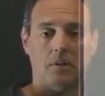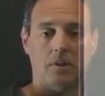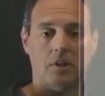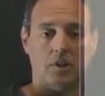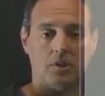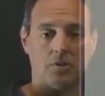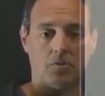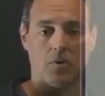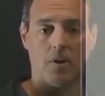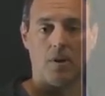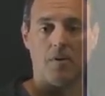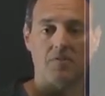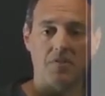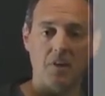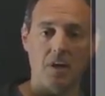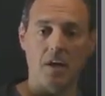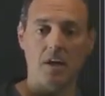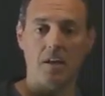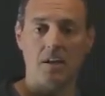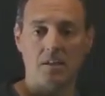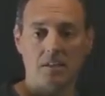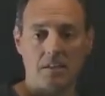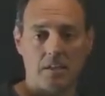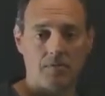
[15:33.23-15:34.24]
So what I've
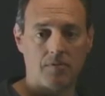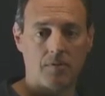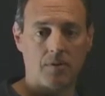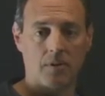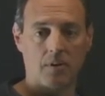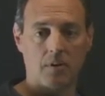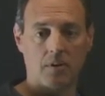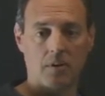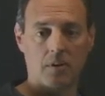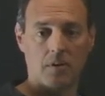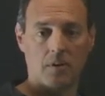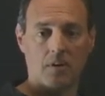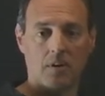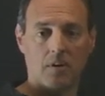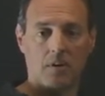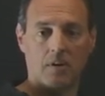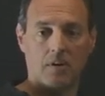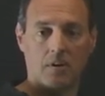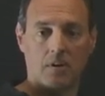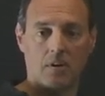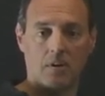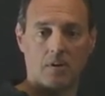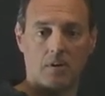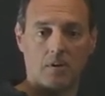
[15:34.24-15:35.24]
done is I've
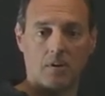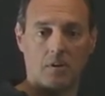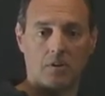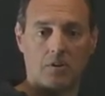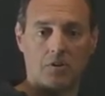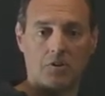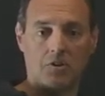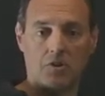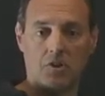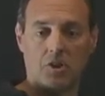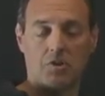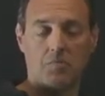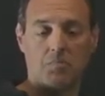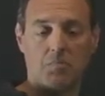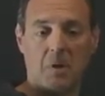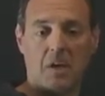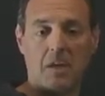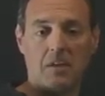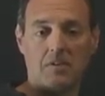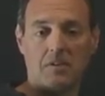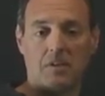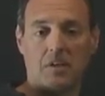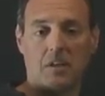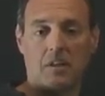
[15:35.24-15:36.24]
just
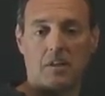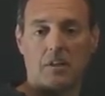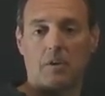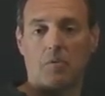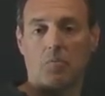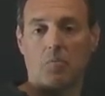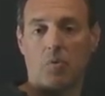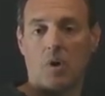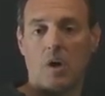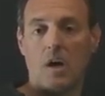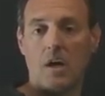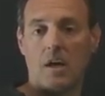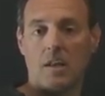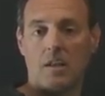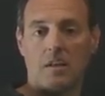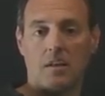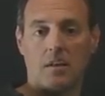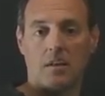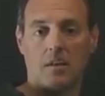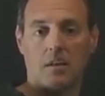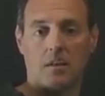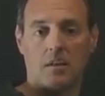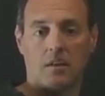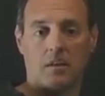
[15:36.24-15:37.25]
basically
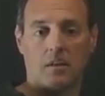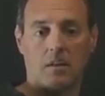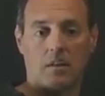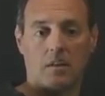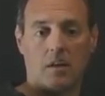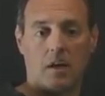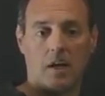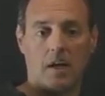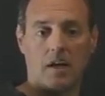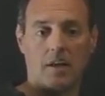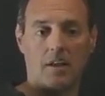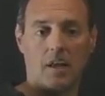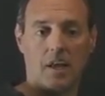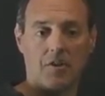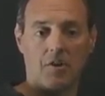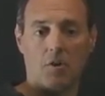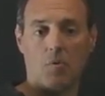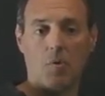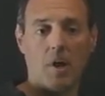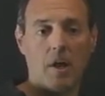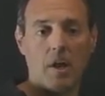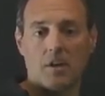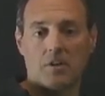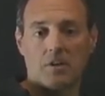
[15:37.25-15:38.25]
run, uh, and they're
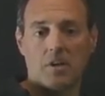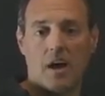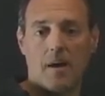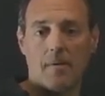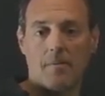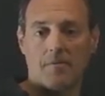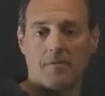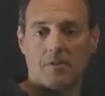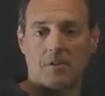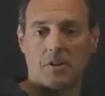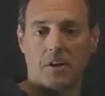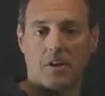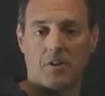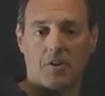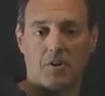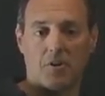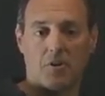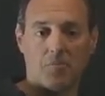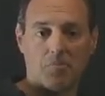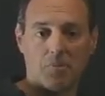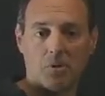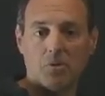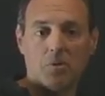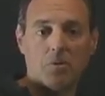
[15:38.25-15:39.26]
right on top of each other.
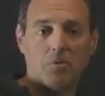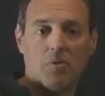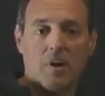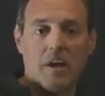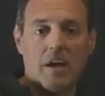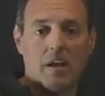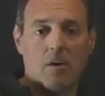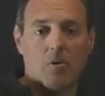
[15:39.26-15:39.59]
The blue and red